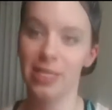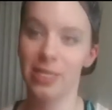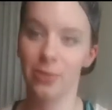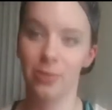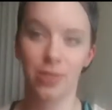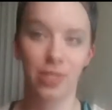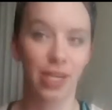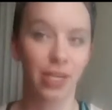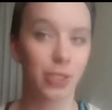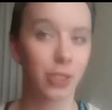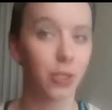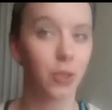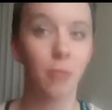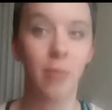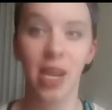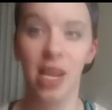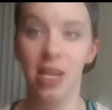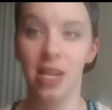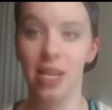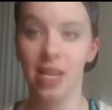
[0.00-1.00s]
There was like 2
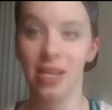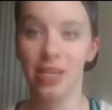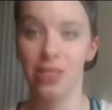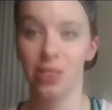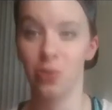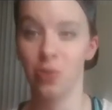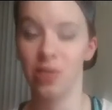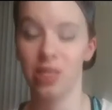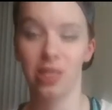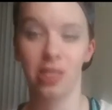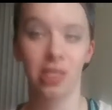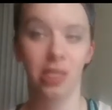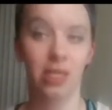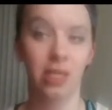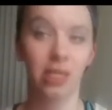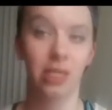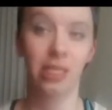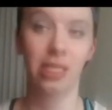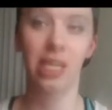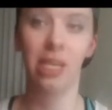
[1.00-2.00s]
mannequins with
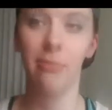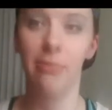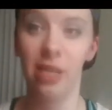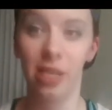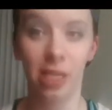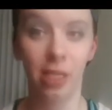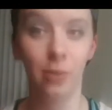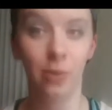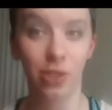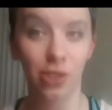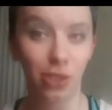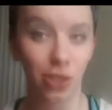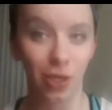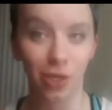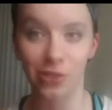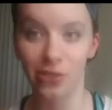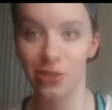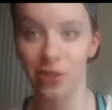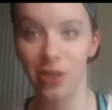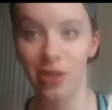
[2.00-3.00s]
the Team Hillywood
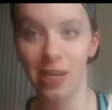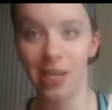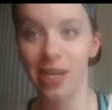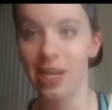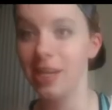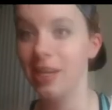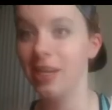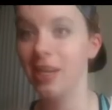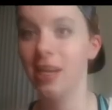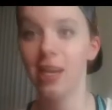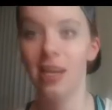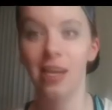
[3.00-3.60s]
shirts on.